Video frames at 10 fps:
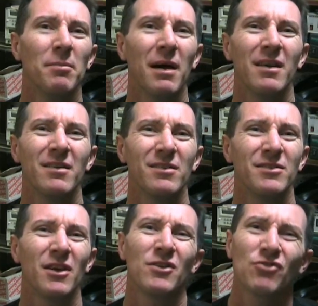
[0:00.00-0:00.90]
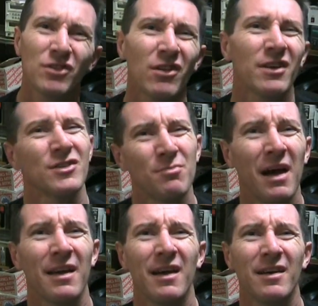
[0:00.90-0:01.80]
but don't dress like a
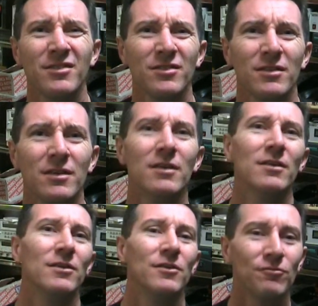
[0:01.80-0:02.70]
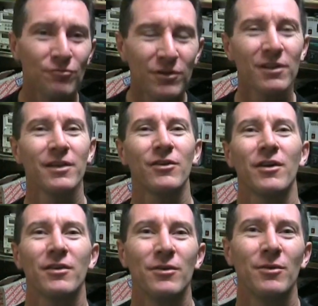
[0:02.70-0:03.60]
smart ass you've really
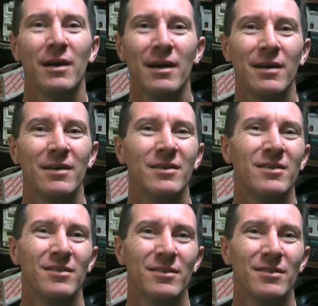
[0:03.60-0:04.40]
got to, uh,